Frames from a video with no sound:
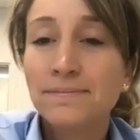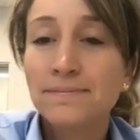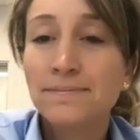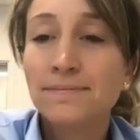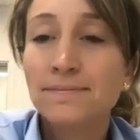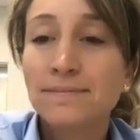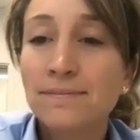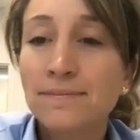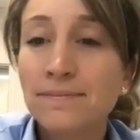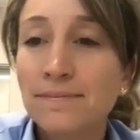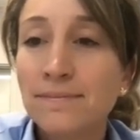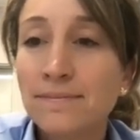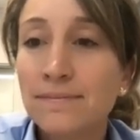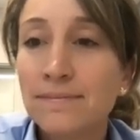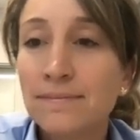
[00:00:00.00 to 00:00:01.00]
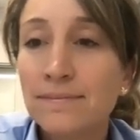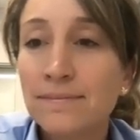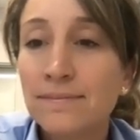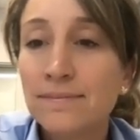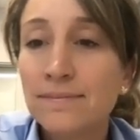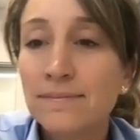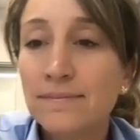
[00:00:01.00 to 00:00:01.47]

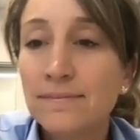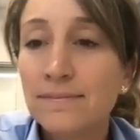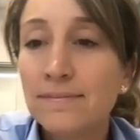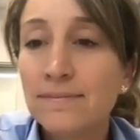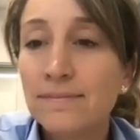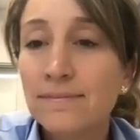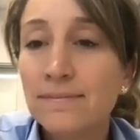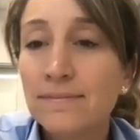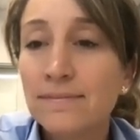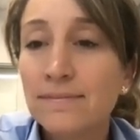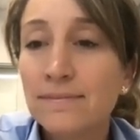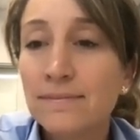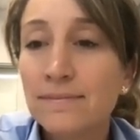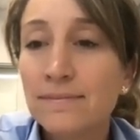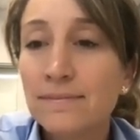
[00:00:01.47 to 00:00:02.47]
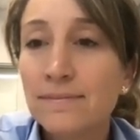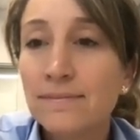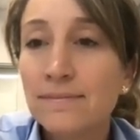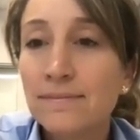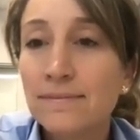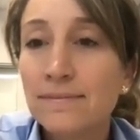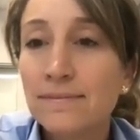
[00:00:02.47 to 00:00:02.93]

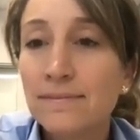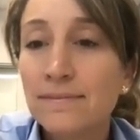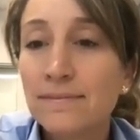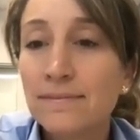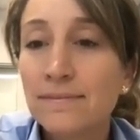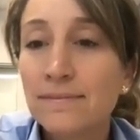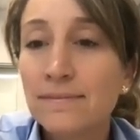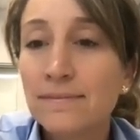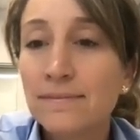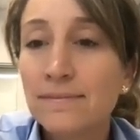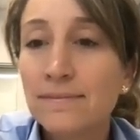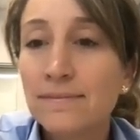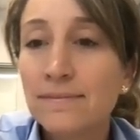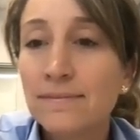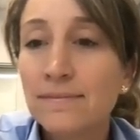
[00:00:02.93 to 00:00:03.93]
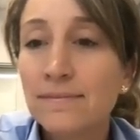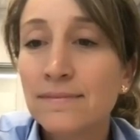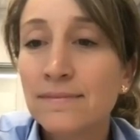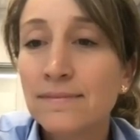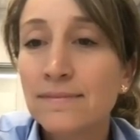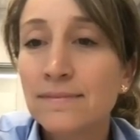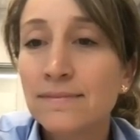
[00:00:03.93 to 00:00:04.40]

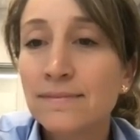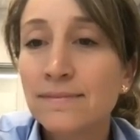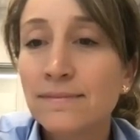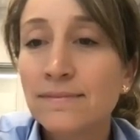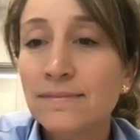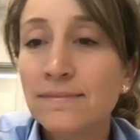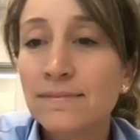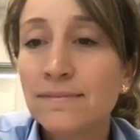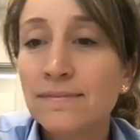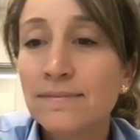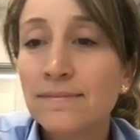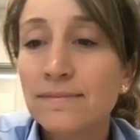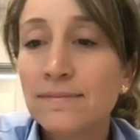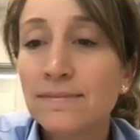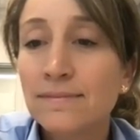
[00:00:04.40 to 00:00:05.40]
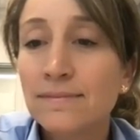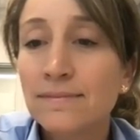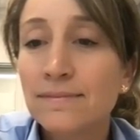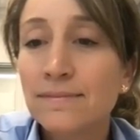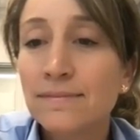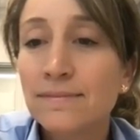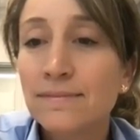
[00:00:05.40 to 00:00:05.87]

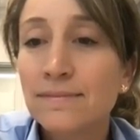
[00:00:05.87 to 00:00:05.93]
(not speaking)